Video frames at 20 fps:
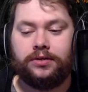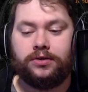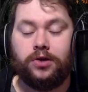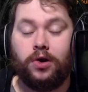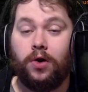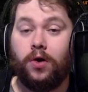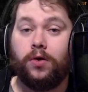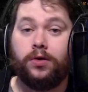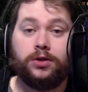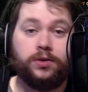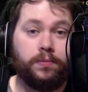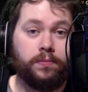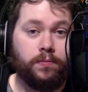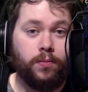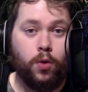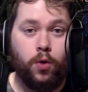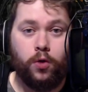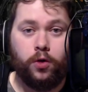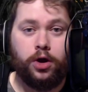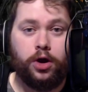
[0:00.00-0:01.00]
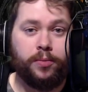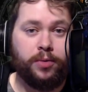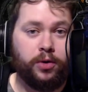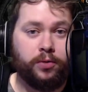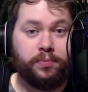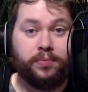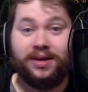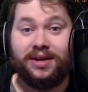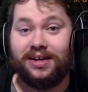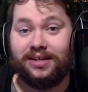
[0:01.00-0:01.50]
to learn some more
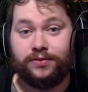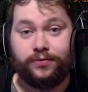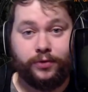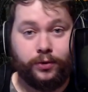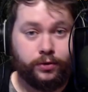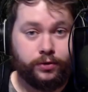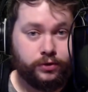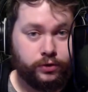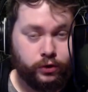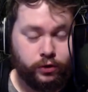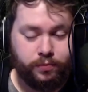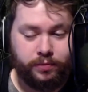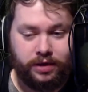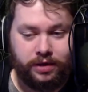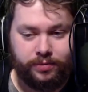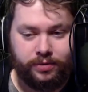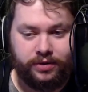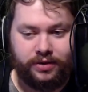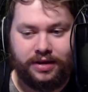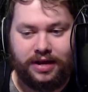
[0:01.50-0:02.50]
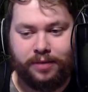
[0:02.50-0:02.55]
about PSVR 2 maybe,